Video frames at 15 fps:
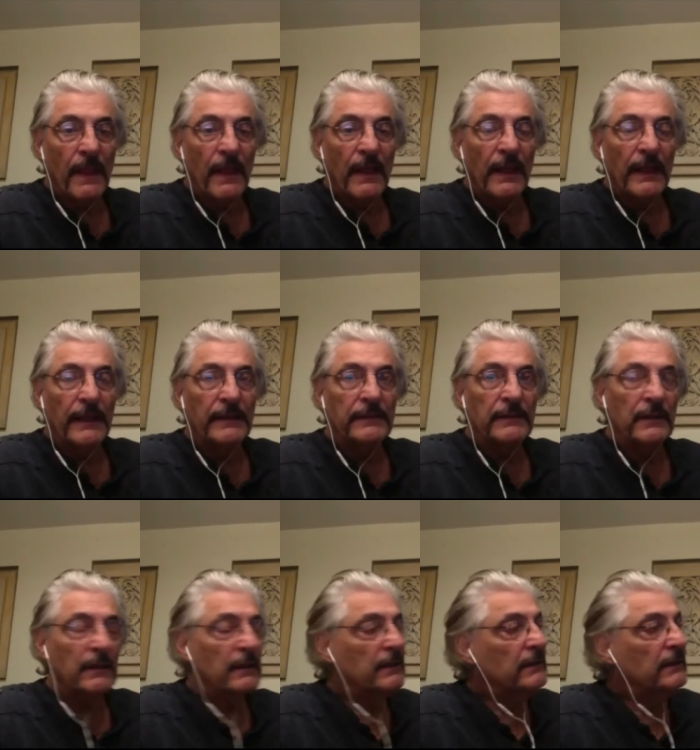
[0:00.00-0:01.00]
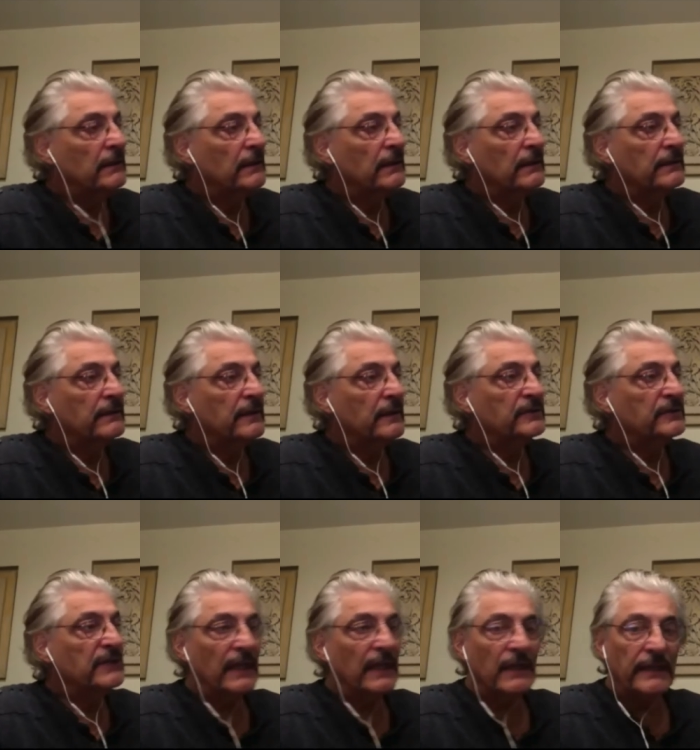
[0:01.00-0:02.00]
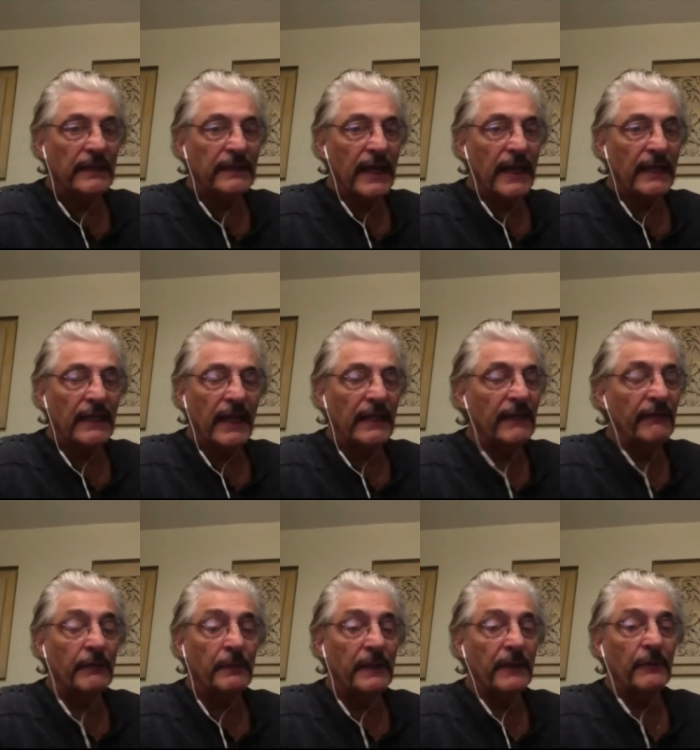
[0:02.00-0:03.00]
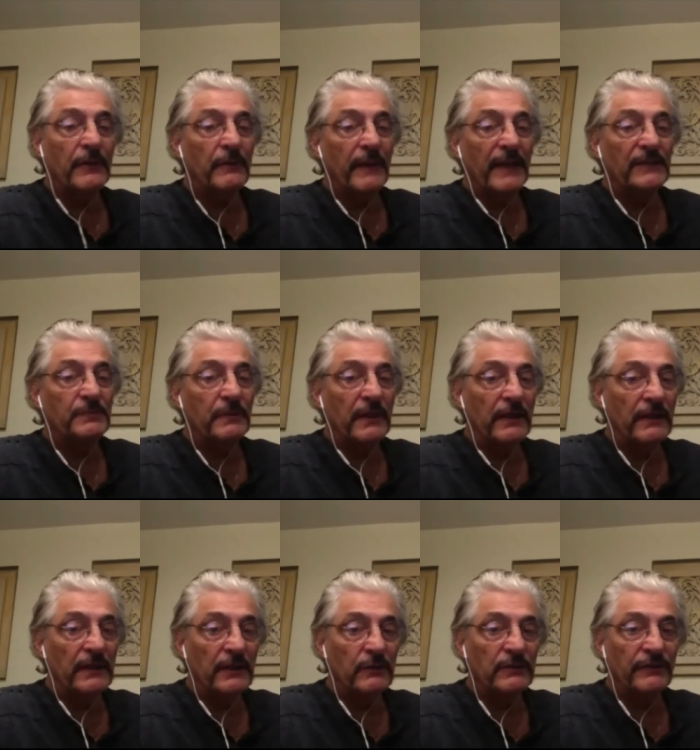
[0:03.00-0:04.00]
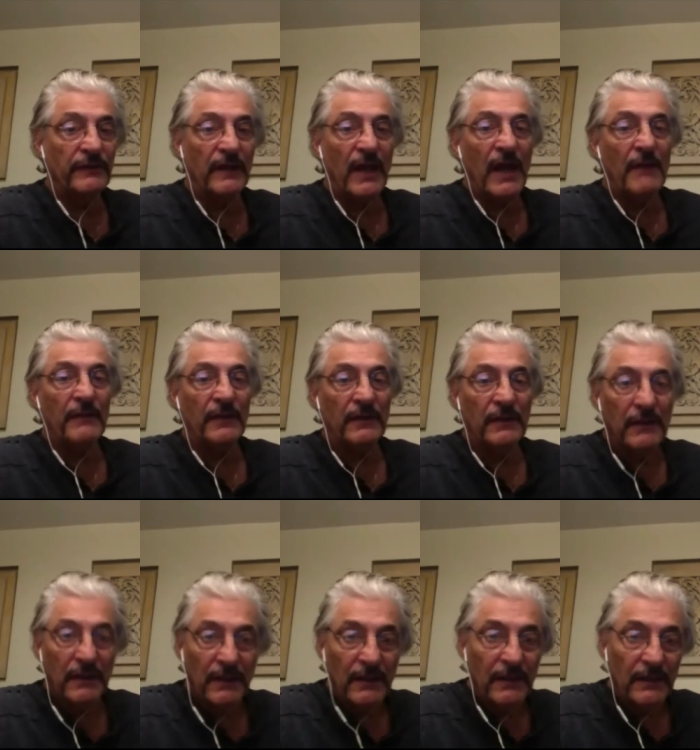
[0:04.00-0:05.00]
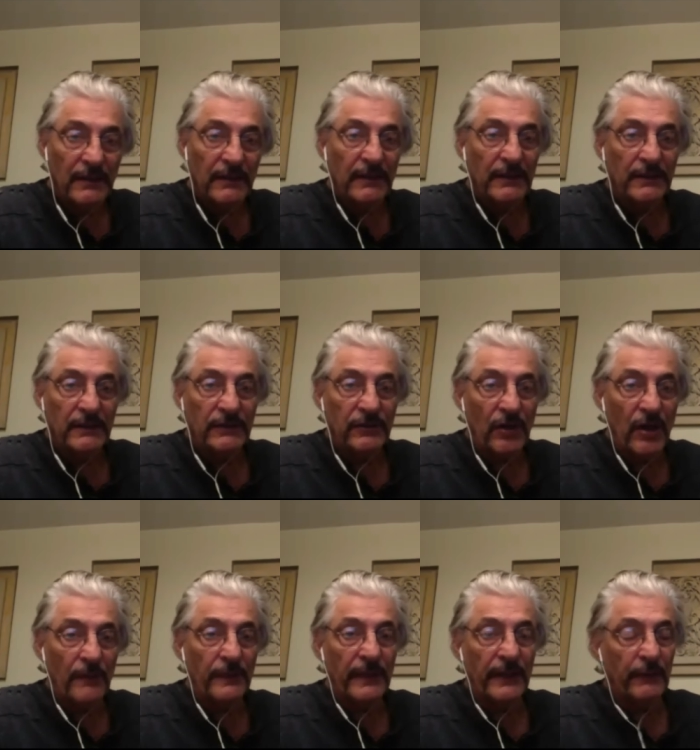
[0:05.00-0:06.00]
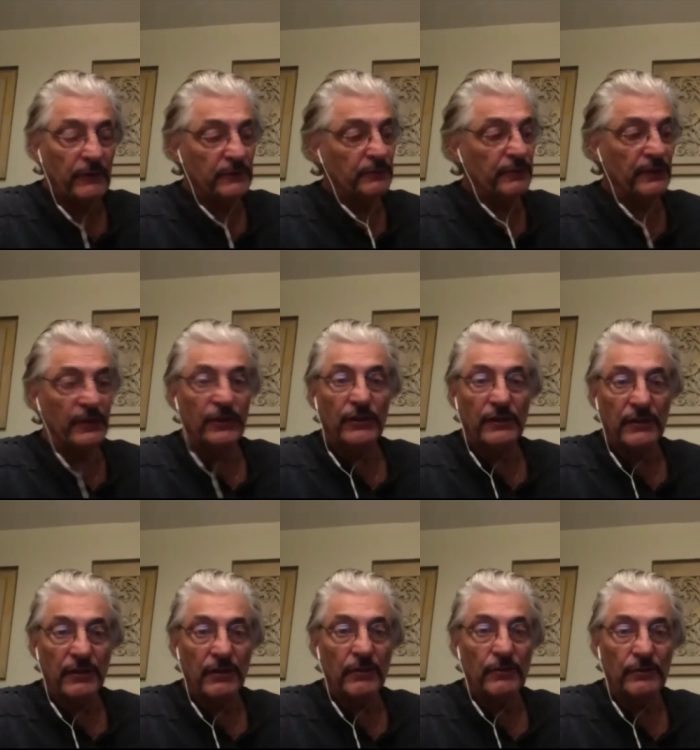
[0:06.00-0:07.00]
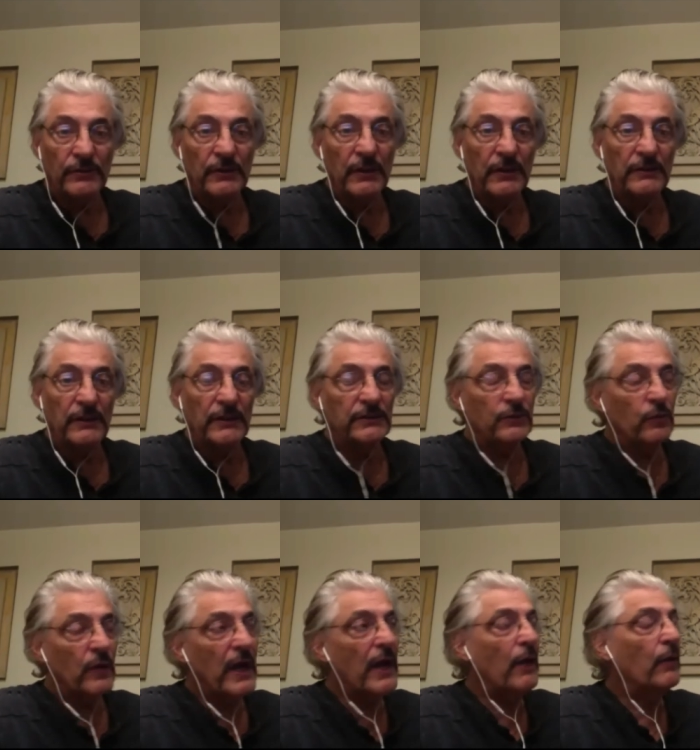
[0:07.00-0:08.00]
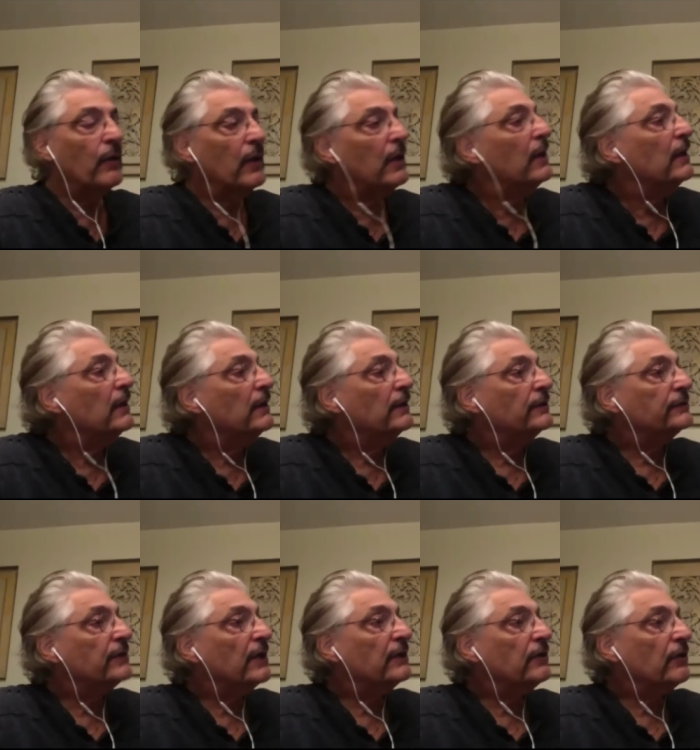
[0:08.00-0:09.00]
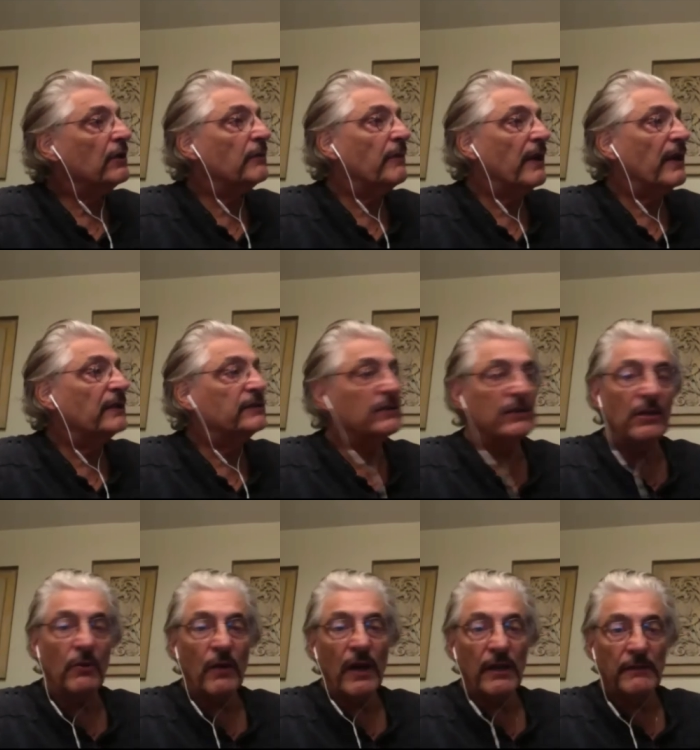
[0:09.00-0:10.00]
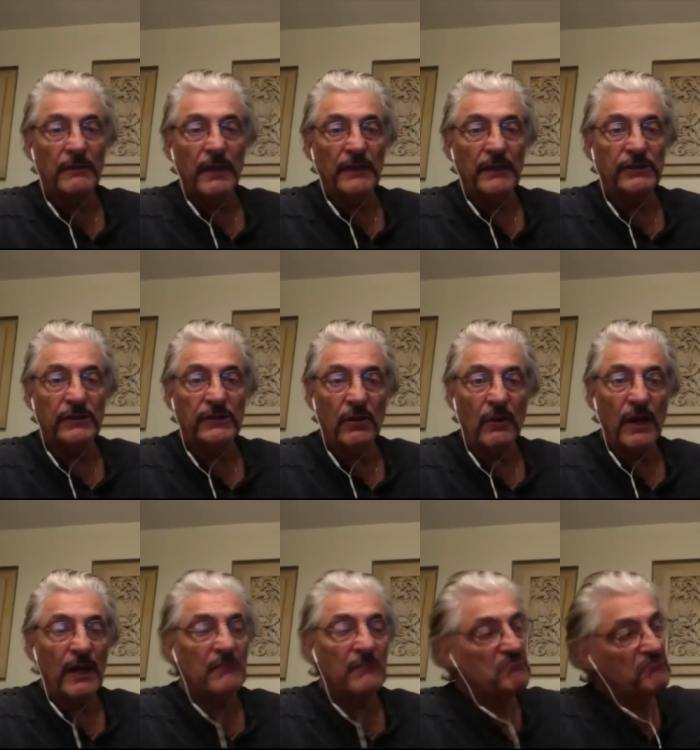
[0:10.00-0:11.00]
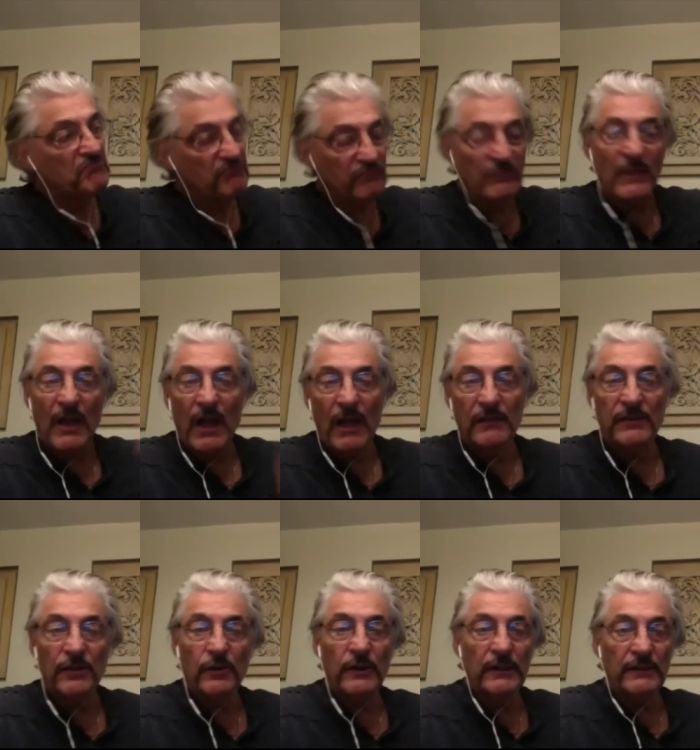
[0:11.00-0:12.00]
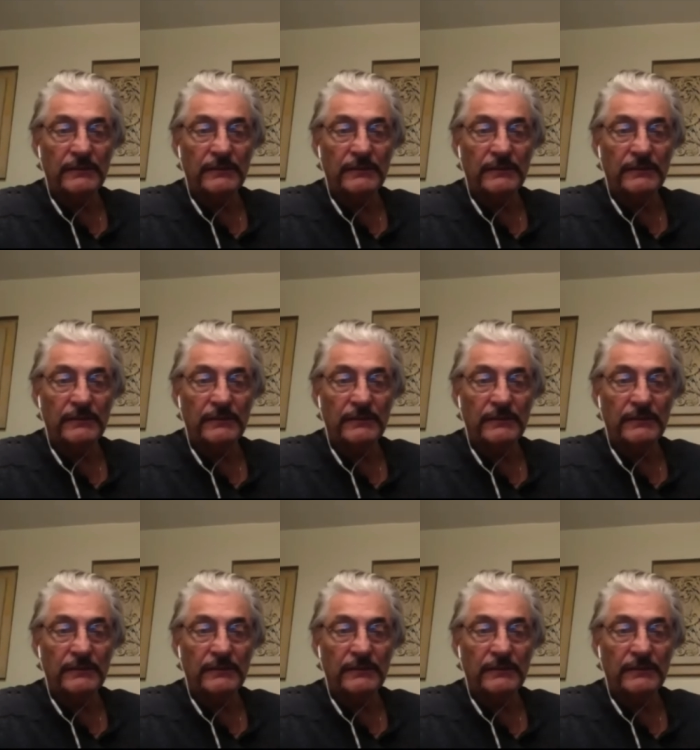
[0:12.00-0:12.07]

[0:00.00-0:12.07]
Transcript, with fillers: and uh, Tim sang like that, and I never played with a bass player, and he was phenomenal. And the guitar player was pretty good too, you know. And I said, wow. So I thought about it. I said, you know what? I said, you know what? I'll do it.